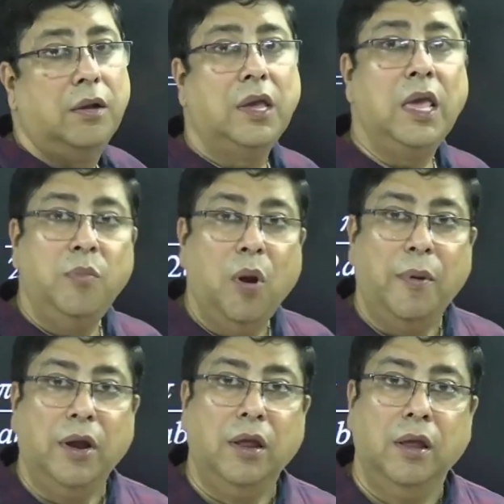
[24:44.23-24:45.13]
king
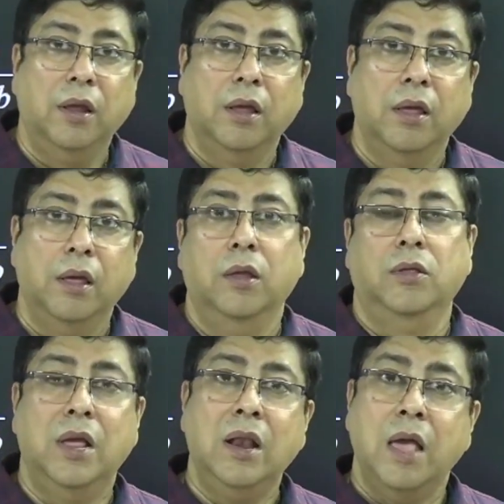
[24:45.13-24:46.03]
property,
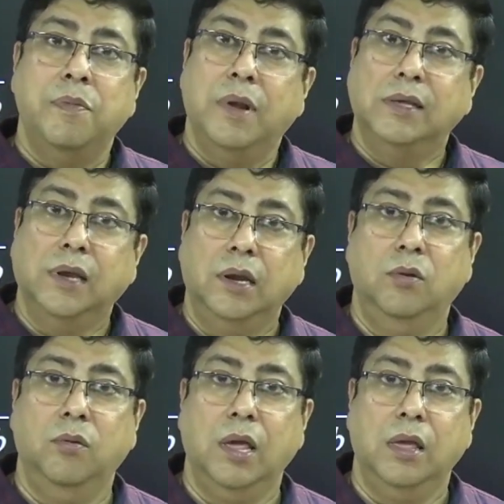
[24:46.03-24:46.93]
then I plus I
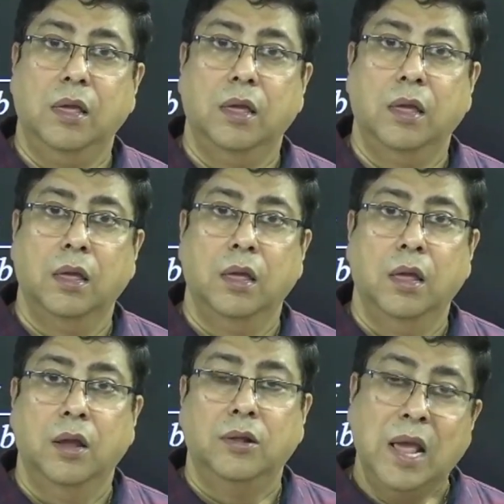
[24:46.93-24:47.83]
2i,
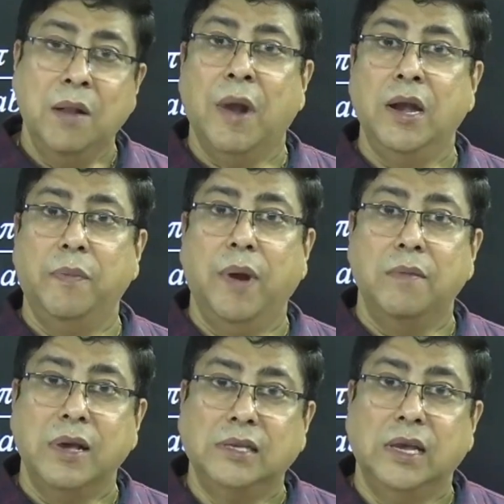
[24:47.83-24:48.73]
then multiply
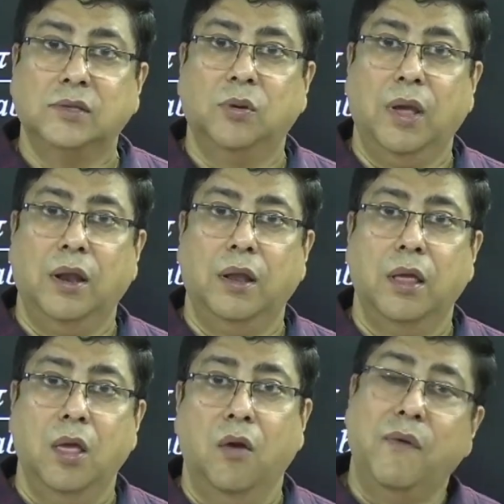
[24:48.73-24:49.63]
by 6 square.
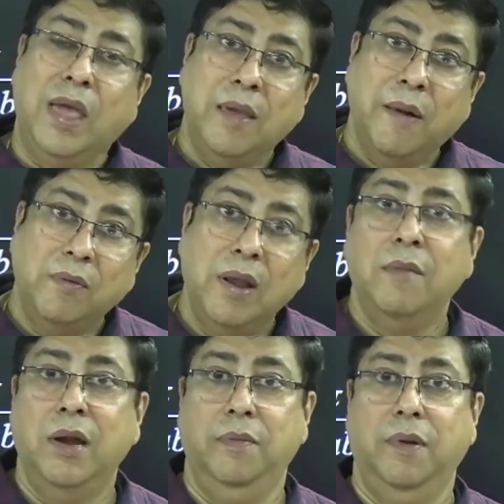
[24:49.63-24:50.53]
Whenever we will
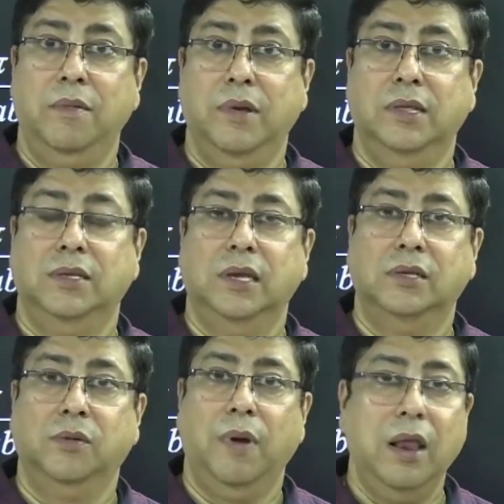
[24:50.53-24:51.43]
multiply by the 6
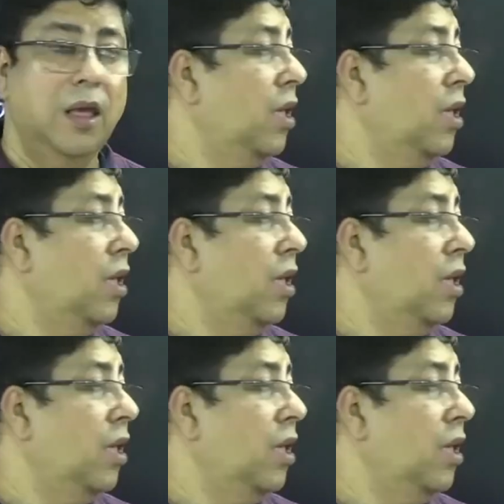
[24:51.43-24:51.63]
square,